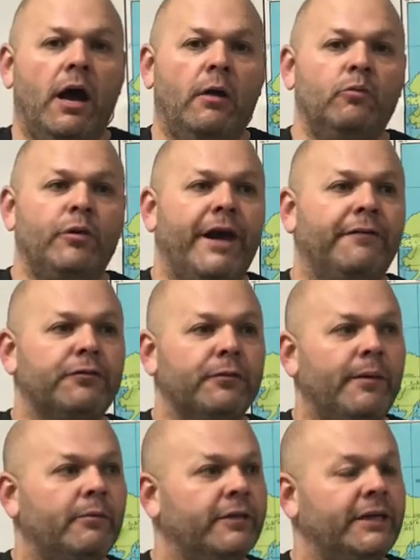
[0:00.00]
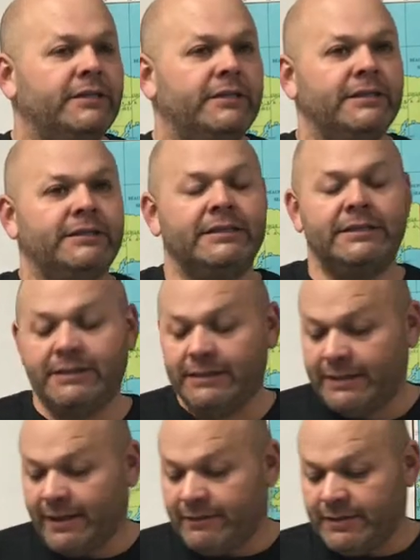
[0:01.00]
We have to remember that this is in
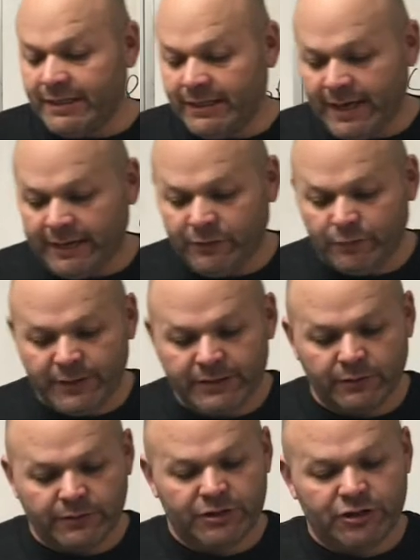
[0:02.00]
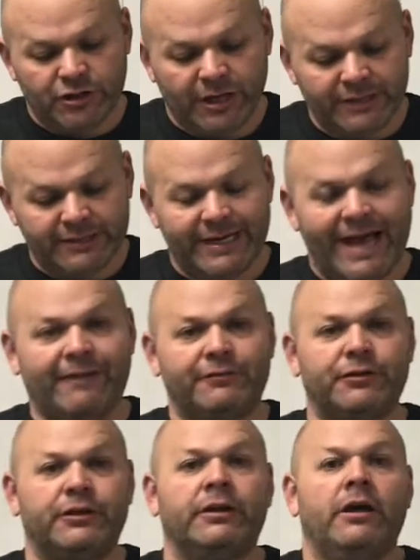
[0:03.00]
1793, so it's just
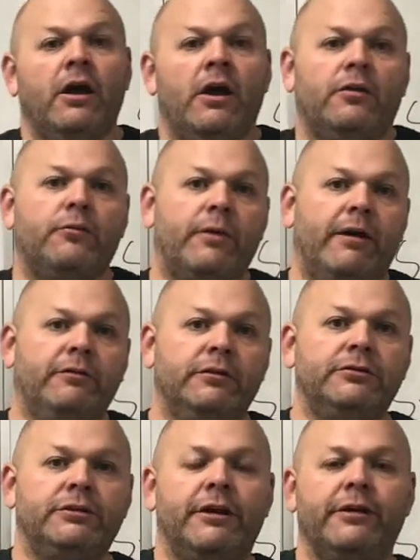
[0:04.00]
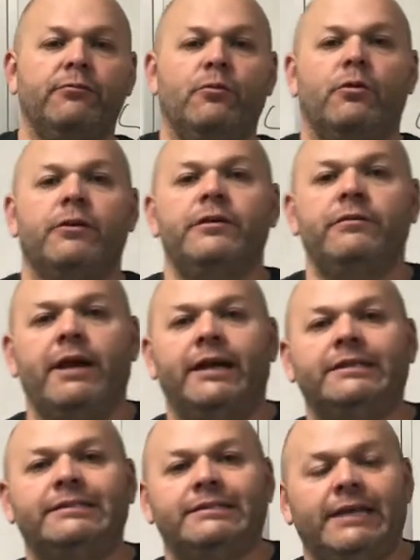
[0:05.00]
after the Revolutionary War in the
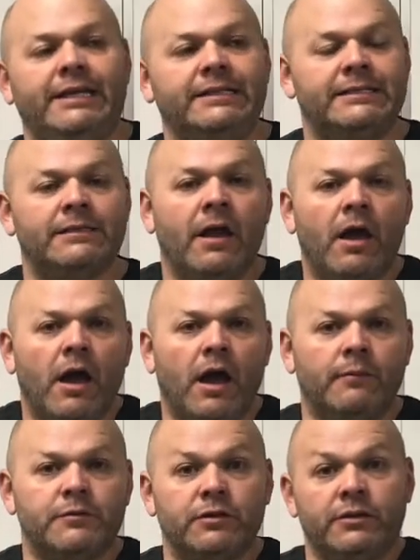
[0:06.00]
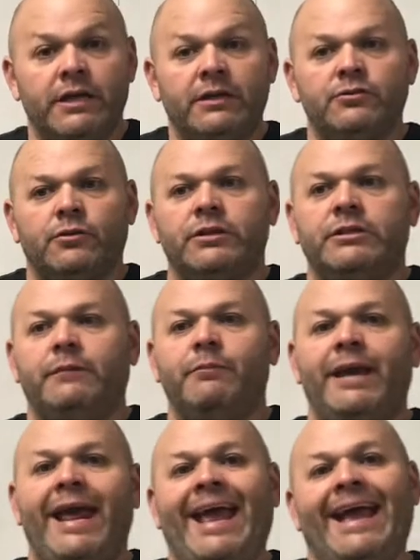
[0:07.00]
United States. So King George had
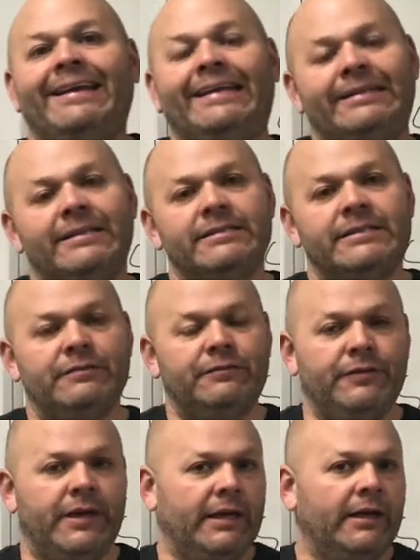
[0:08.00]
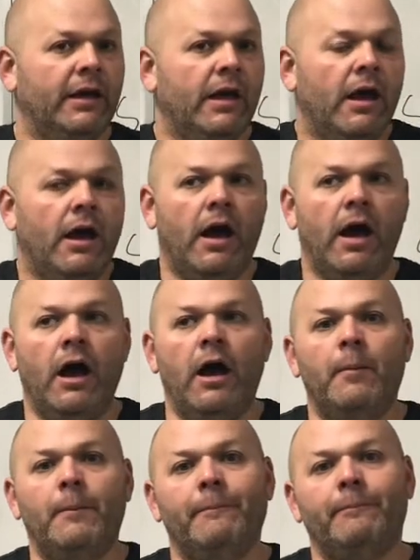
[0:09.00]
been handed this defeat
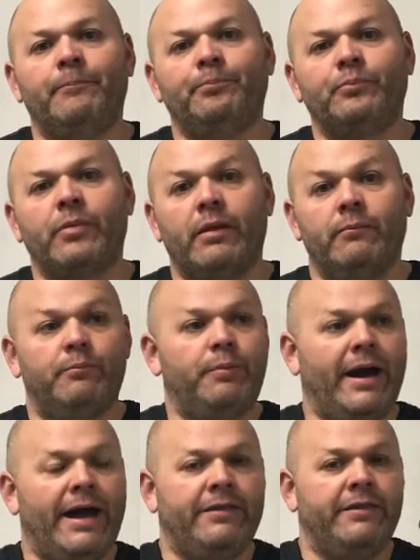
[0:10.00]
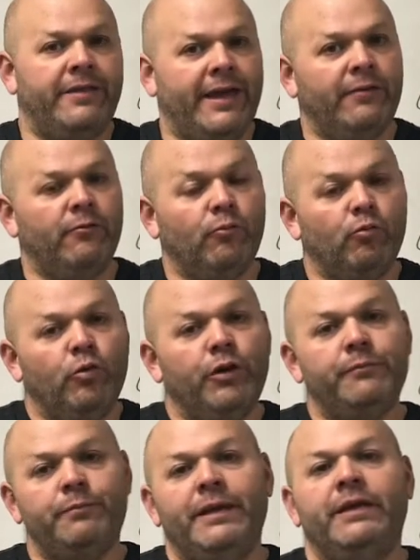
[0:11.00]
by the then
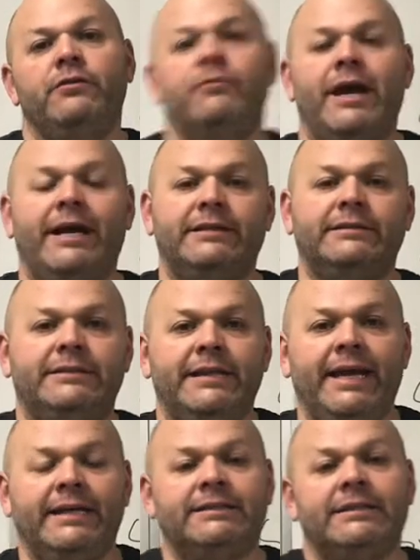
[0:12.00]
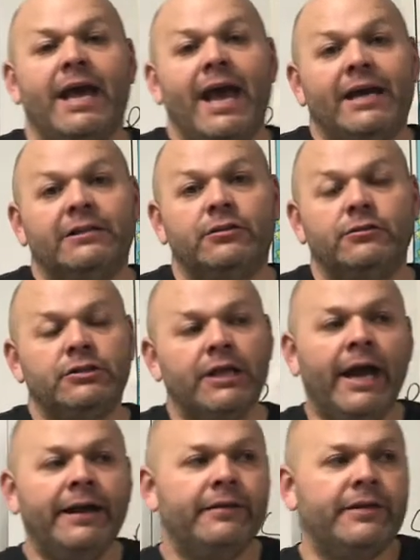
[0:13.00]
would-be United States. So
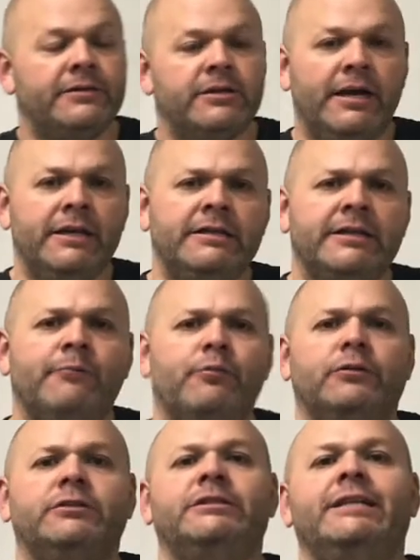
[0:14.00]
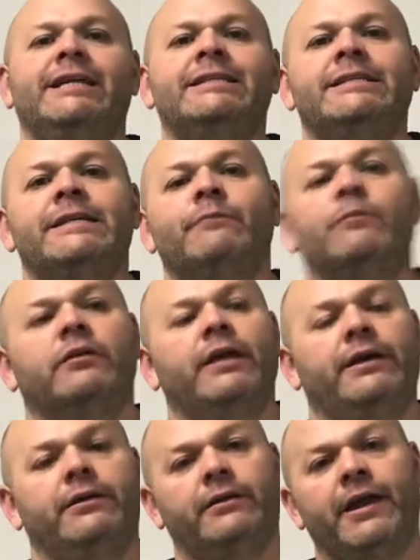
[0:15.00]
the Chinese emperor sends him a
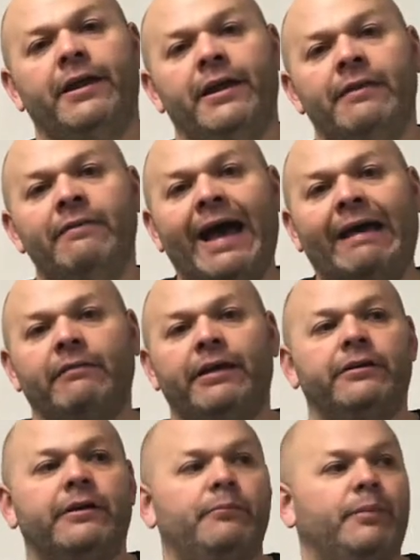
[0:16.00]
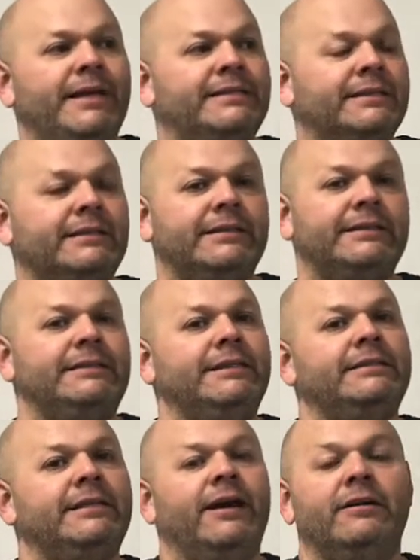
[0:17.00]
letter, and in that letter it basically
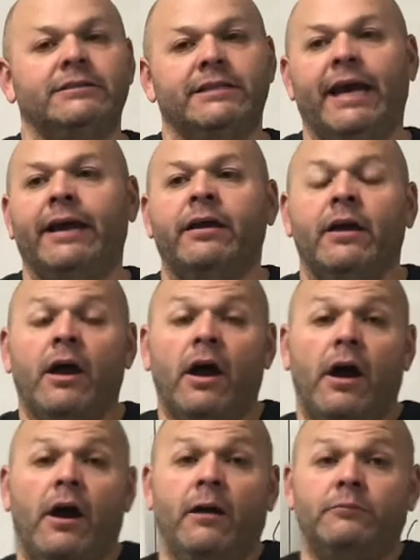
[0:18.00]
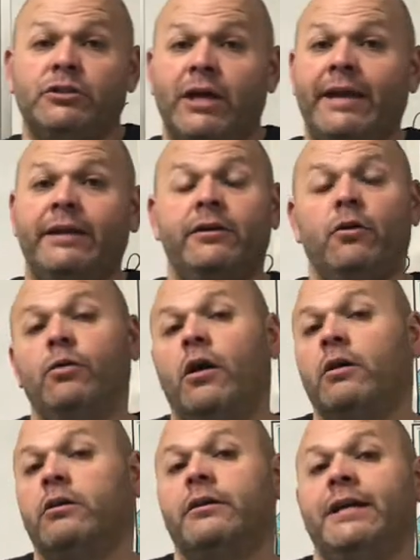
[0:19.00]
details that China no
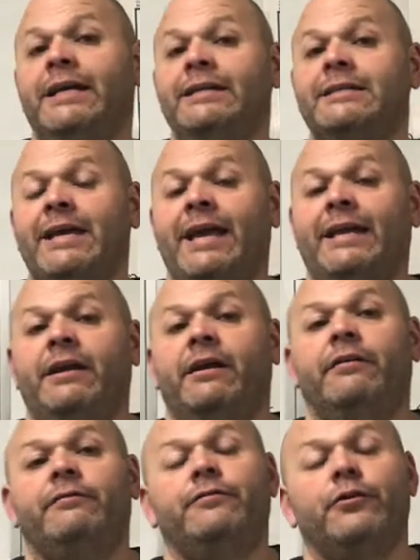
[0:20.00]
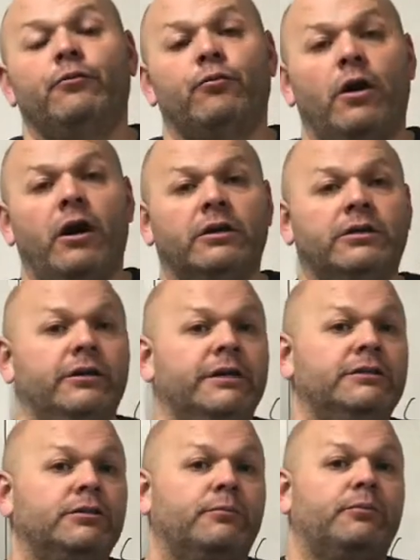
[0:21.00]
longer needs any of the raw
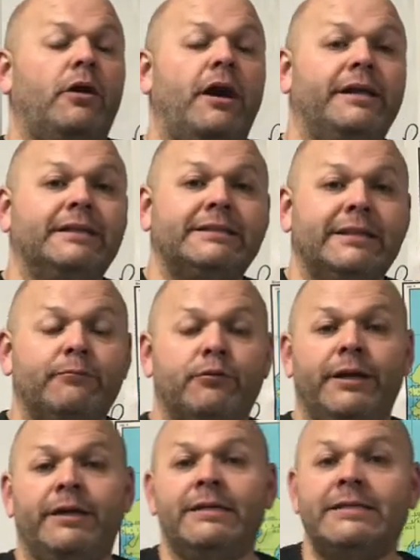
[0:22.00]
goods or products that Britain is